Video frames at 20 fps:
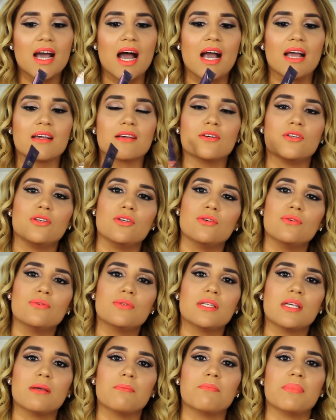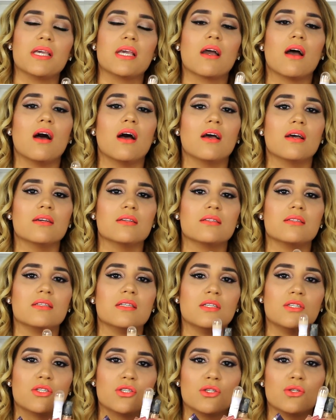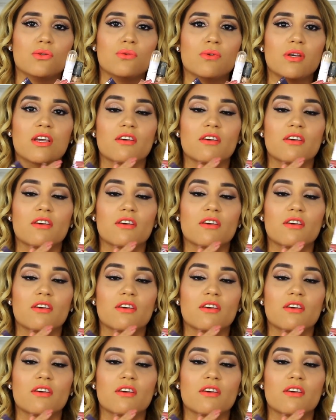I could use it because these two